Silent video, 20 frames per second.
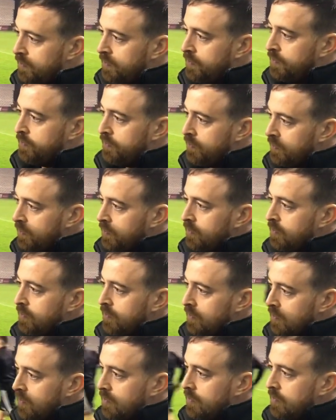
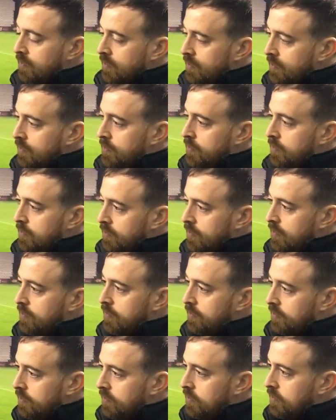
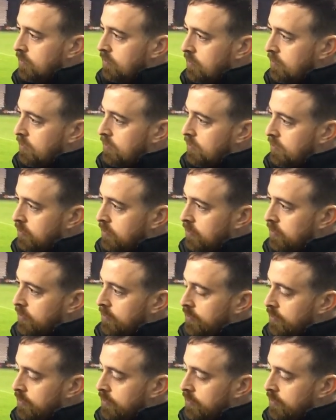No words are spoken by the person on screen.